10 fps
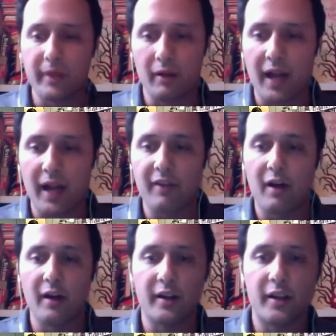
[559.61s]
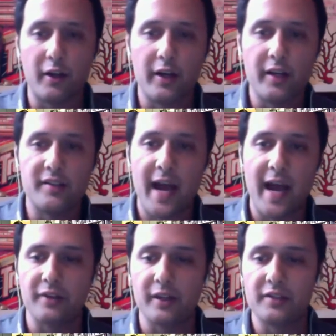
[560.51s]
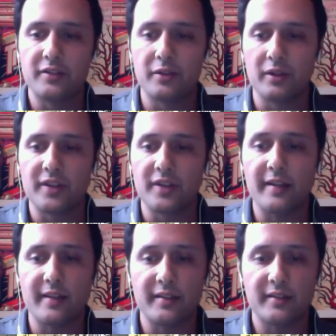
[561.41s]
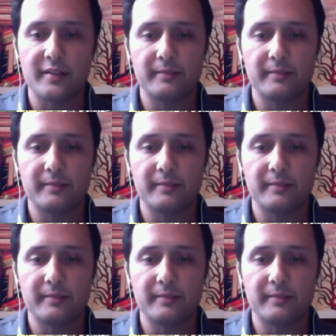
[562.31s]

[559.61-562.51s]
you know, lifelong curious naturalists or scientists.